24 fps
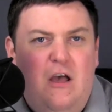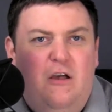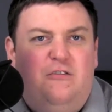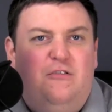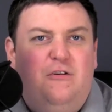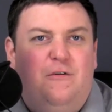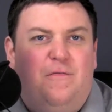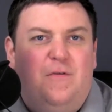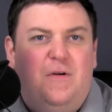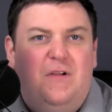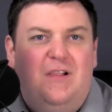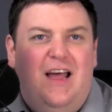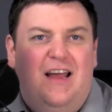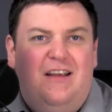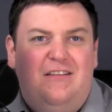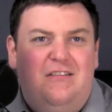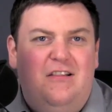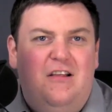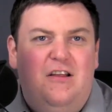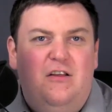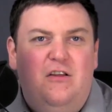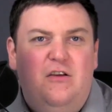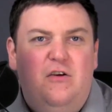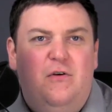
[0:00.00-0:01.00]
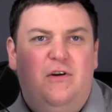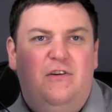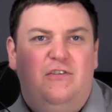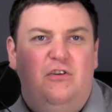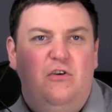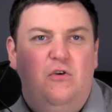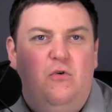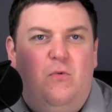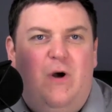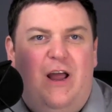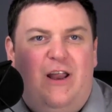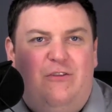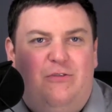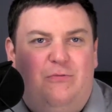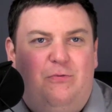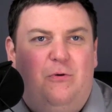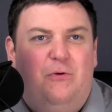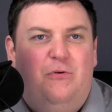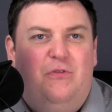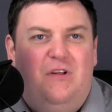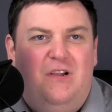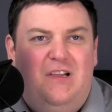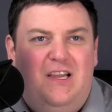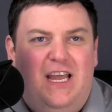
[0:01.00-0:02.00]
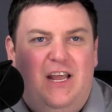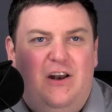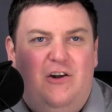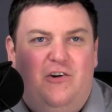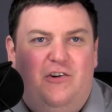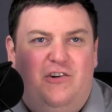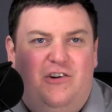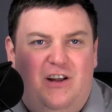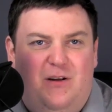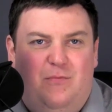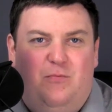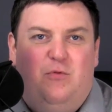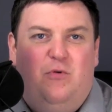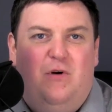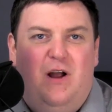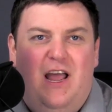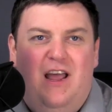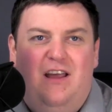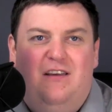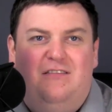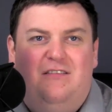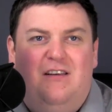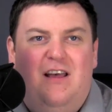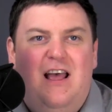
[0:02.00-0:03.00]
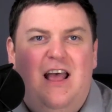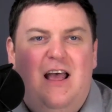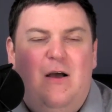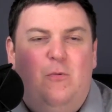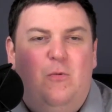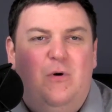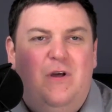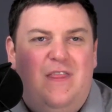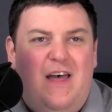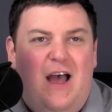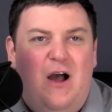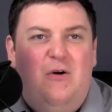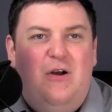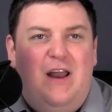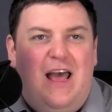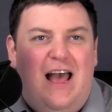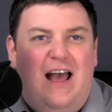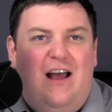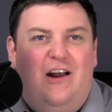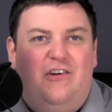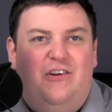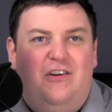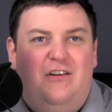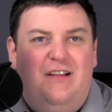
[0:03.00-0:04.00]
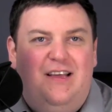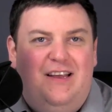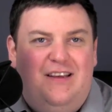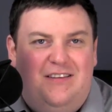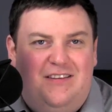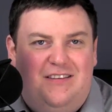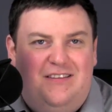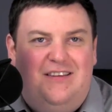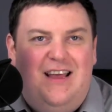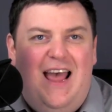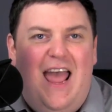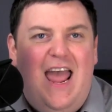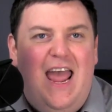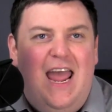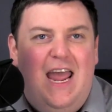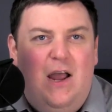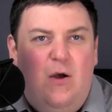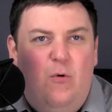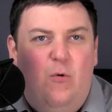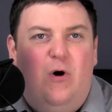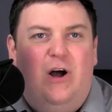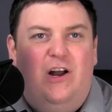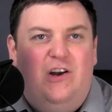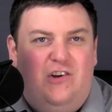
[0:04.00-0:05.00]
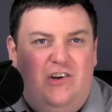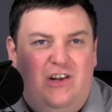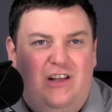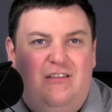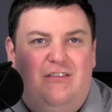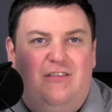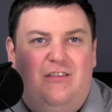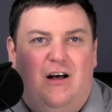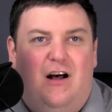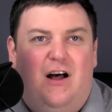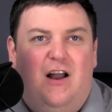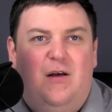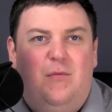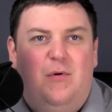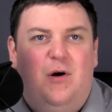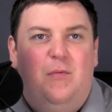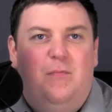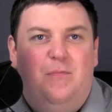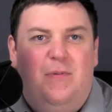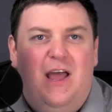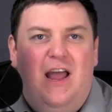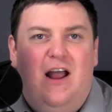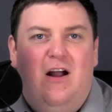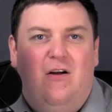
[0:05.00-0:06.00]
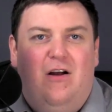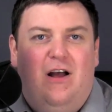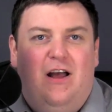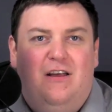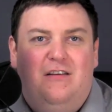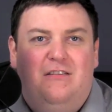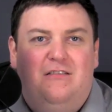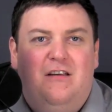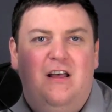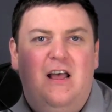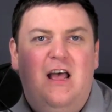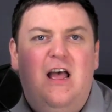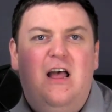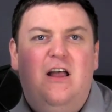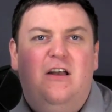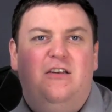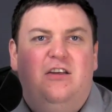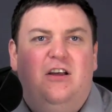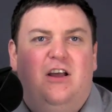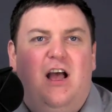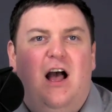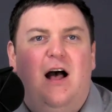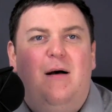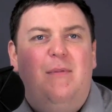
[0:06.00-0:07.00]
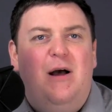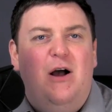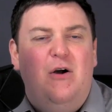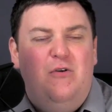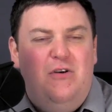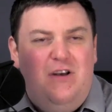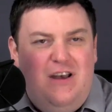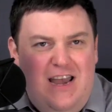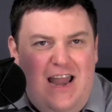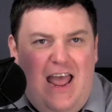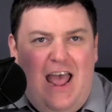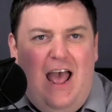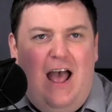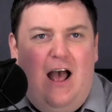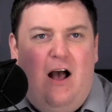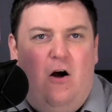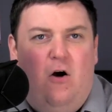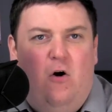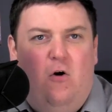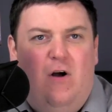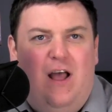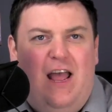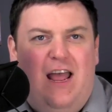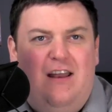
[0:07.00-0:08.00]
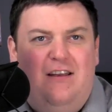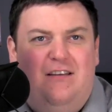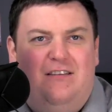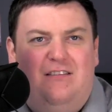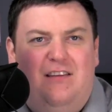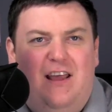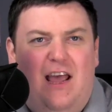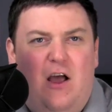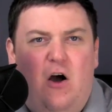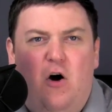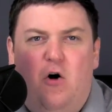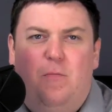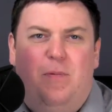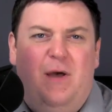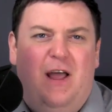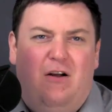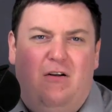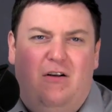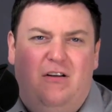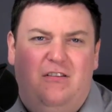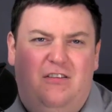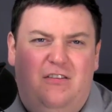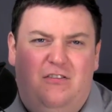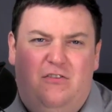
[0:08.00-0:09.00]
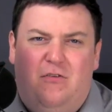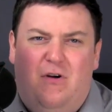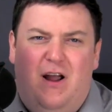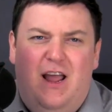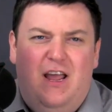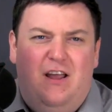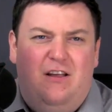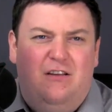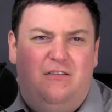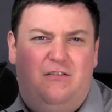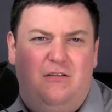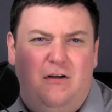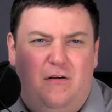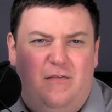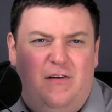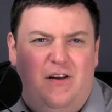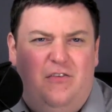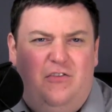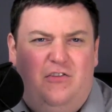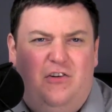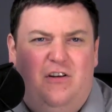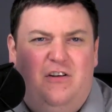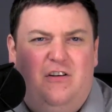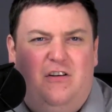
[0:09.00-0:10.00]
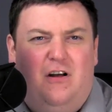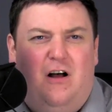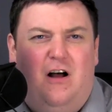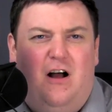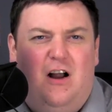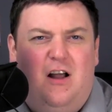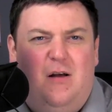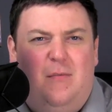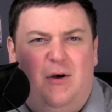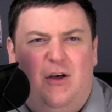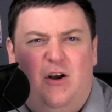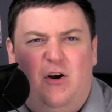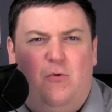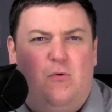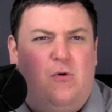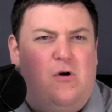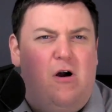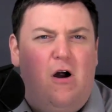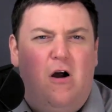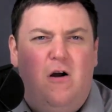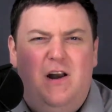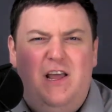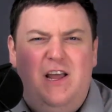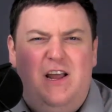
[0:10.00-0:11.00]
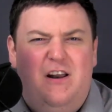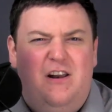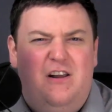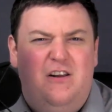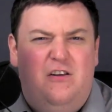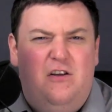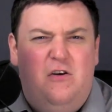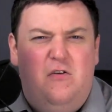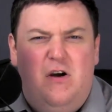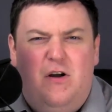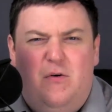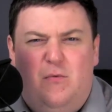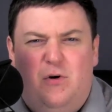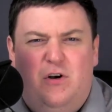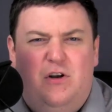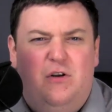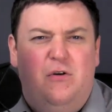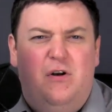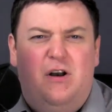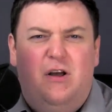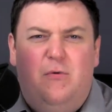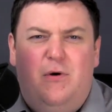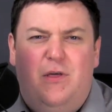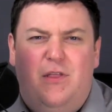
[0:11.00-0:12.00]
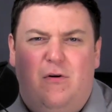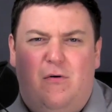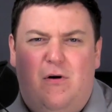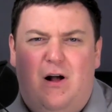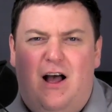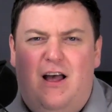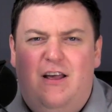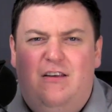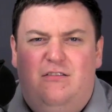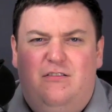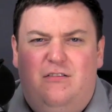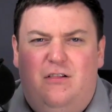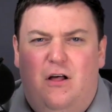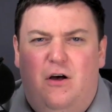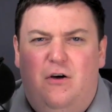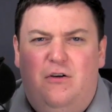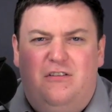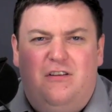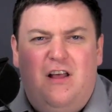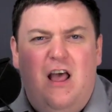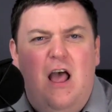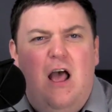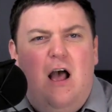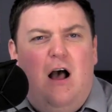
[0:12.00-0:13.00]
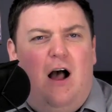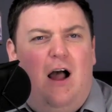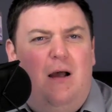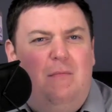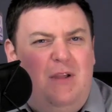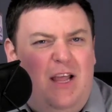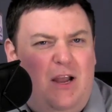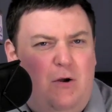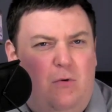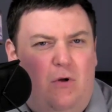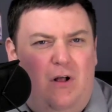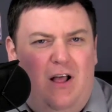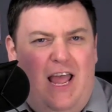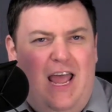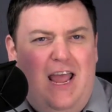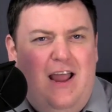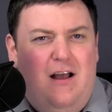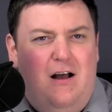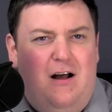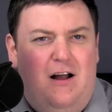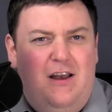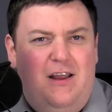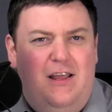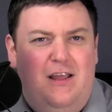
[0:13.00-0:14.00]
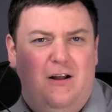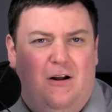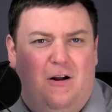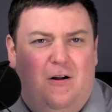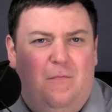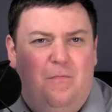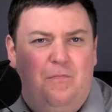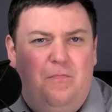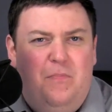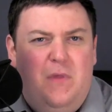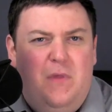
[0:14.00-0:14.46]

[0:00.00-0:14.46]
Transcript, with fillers: So for Leslyn Lewis, who went through the leadership race without actually saying what she thought about Paris, to come out now and say, oh, Paris is great, conservatives shouldn't talk about it, we're already going to do it, we're doing it with our eyes closed, I'm like, well, hang on here.